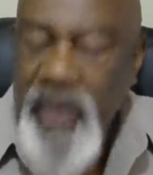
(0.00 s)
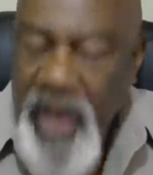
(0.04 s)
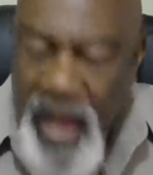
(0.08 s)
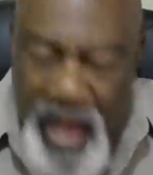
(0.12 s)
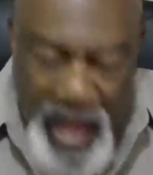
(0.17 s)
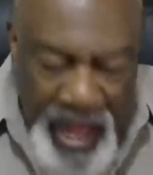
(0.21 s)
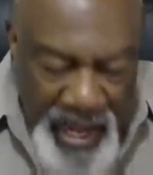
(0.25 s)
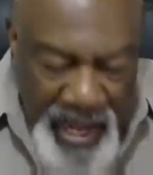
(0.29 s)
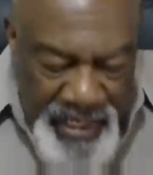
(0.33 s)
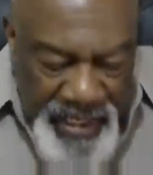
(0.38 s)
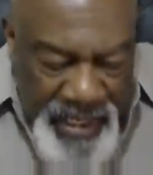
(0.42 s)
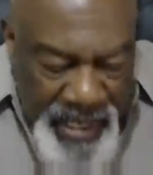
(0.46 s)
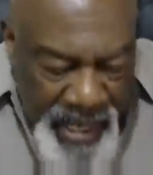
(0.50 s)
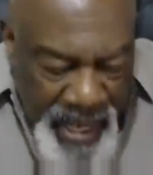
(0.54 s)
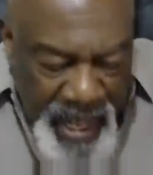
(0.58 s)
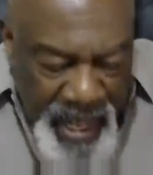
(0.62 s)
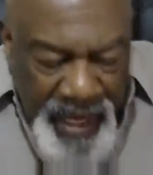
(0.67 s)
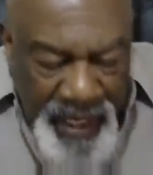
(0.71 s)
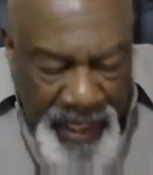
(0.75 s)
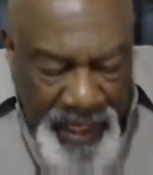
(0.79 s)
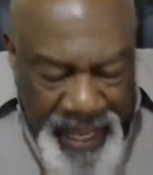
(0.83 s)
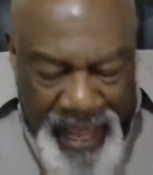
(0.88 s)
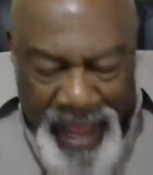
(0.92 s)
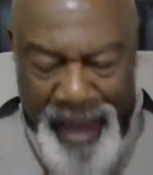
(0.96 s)
I didn't
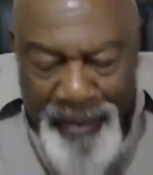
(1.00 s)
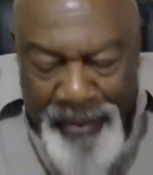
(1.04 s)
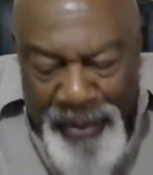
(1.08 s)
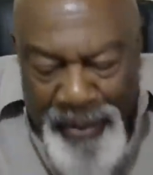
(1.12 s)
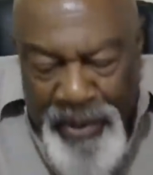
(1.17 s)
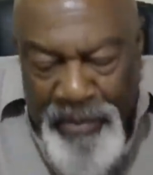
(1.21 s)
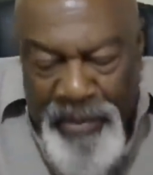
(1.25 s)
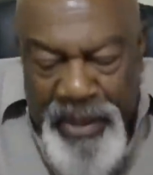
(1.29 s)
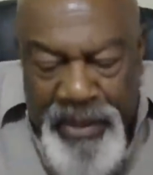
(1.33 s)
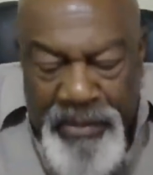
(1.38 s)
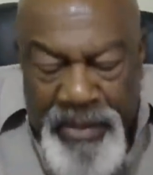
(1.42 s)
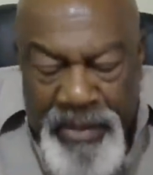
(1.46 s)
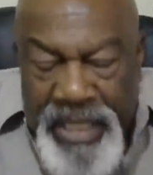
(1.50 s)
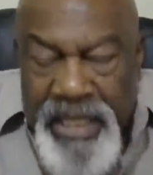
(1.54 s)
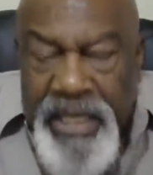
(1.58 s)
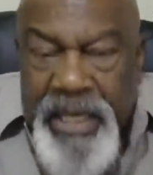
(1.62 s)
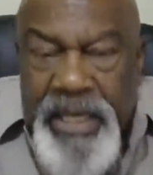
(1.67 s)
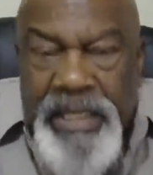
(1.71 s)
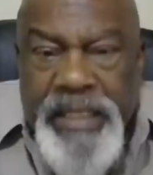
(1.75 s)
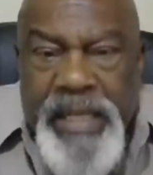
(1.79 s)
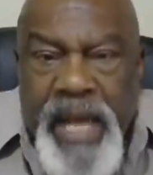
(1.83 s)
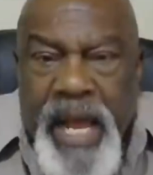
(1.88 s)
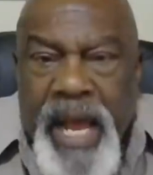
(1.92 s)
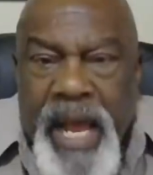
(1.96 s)
have it happen to me
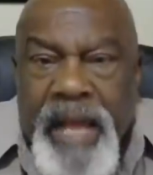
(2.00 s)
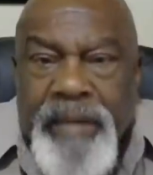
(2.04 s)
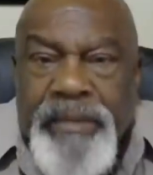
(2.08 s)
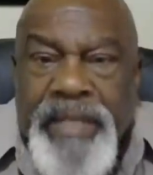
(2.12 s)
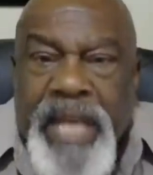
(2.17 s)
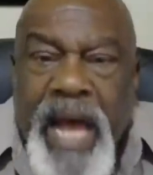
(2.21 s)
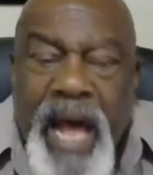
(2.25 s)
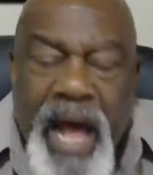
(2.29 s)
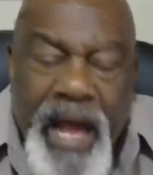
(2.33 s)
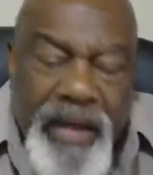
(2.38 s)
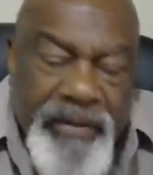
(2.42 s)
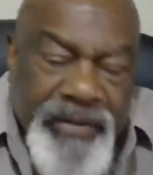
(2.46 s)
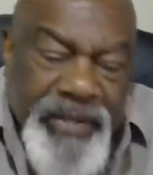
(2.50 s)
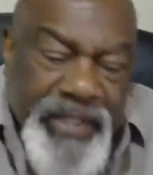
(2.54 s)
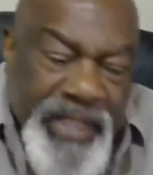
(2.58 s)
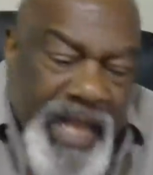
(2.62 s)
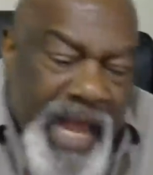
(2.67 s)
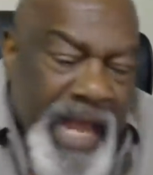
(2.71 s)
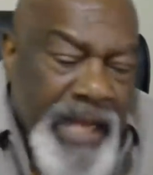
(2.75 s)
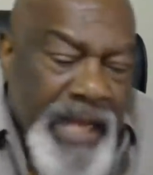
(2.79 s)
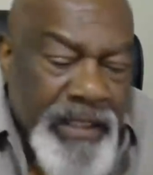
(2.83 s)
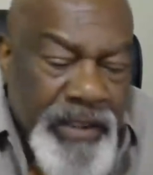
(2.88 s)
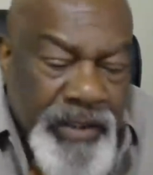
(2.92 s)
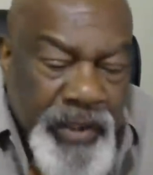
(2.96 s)
many times. I've
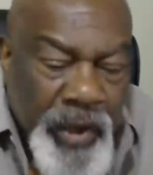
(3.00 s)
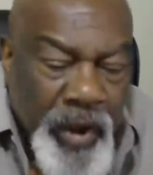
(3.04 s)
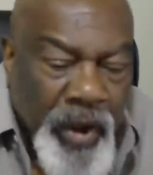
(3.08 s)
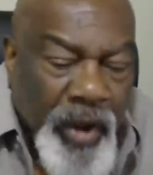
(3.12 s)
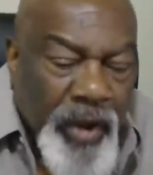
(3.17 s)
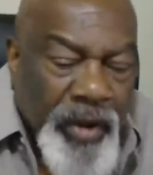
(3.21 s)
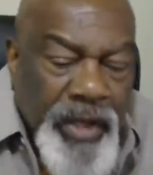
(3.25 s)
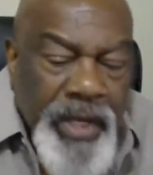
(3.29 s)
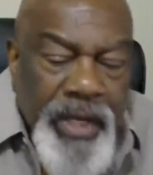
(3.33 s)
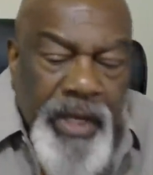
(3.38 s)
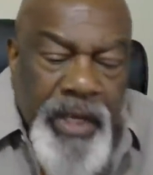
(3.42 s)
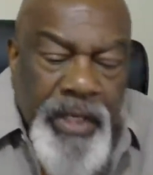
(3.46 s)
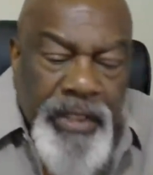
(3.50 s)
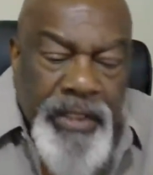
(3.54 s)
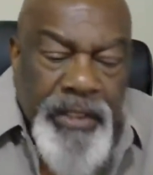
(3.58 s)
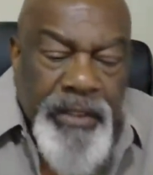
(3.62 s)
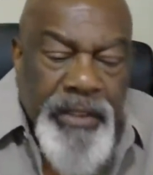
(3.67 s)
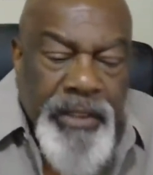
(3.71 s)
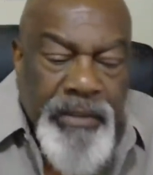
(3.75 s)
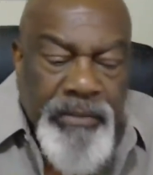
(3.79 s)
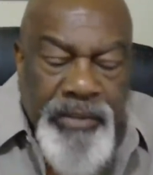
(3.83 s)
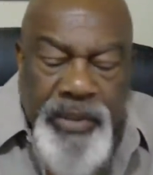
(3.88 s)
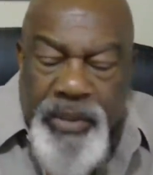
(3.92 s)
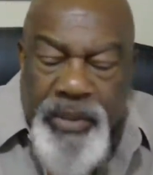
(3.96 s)
sat and talked to
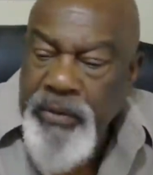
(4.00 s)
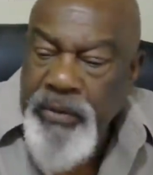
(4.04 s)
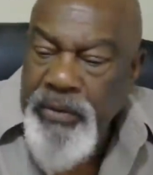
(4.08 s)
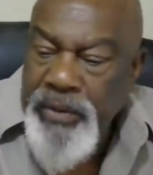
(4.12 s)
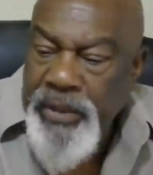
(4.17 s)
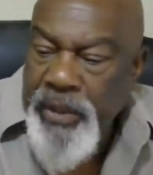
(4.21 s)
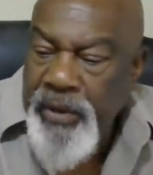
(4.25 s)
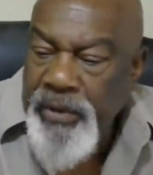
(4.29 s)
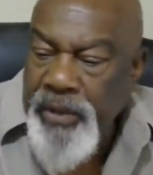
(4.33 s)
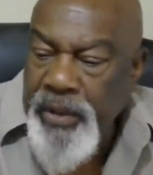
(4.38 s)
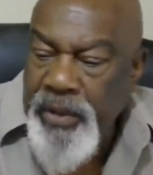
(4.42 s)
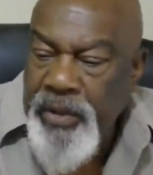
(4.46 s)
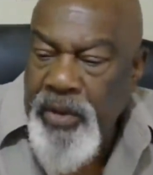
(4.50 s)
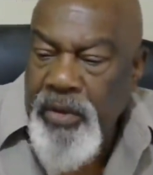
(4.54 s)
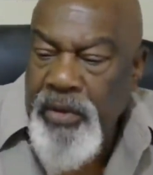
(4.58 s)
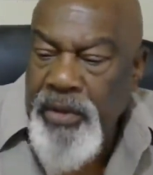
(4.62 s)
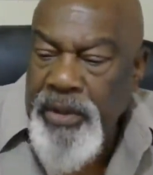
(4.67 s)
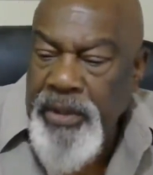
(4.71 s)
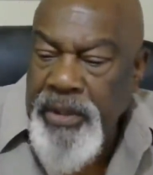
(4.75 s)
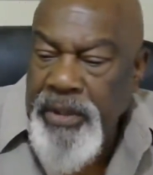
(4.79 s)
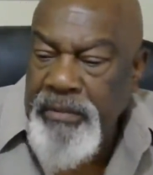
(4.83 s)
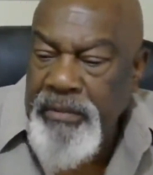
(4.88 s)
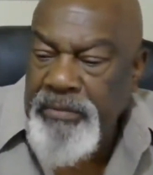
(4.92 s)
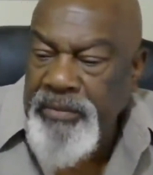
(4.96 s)
them dudes on the
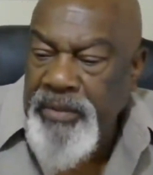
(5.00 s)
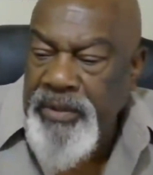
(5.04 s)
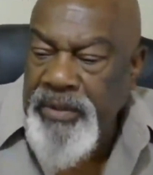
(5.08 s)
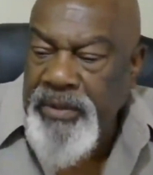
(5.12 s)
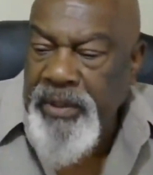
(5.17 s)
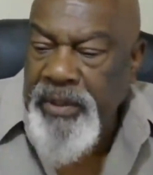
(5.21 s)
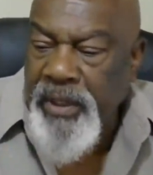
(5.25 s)
corner, them